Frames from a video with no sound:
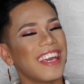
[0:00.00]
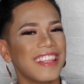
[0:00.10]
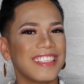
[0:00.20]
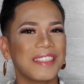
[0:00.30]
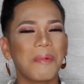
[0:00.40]

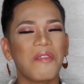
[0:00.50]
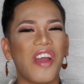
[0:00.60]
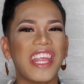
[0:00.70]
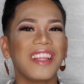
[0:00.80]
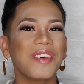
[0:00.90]
This is my
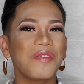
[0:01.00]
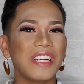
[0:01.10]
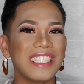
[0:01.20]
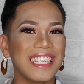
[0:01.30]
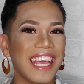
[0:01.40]
final look
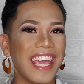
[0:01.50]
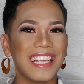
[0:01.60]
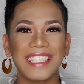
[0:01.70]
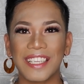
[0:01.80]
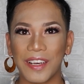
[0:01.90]
for
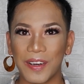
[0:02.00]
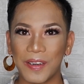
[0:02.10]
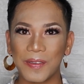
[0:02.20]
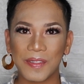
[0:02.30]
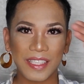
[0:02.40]
today,
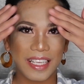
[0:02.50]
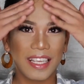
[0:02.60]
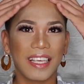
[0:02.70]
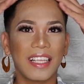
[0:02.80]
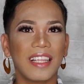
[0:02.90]
so
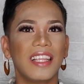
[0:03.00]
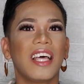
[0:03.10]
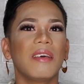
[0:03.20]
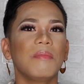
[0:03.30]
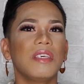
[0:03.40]

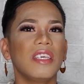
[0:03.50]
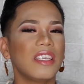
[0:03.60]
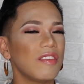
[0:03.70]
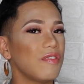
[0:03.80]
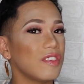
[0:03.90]
let me
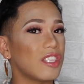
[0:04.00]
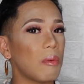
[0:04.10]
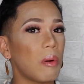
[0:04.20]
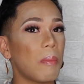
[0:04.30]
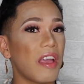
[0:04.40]
give you
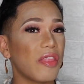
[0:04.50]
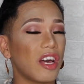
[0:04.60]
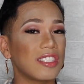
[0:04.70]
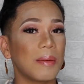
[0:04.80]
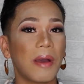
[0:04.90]
some of my
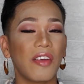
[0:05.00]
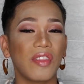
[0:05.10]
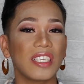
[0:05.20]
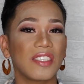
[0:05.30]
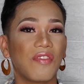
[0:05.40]
thoughts
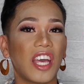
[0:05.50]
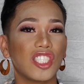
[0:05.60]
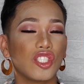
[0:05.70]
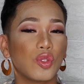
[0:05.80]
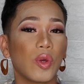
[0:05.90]
about this
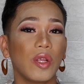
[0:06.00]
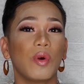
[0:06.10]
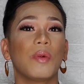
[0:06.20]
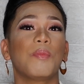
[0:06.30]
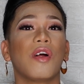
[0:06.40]

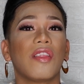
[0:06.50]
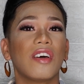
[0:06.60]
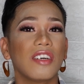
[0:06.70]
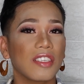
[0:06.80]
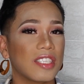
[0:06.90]
Fashion21
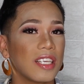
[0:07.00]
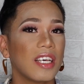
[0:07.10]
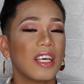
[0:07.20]
products.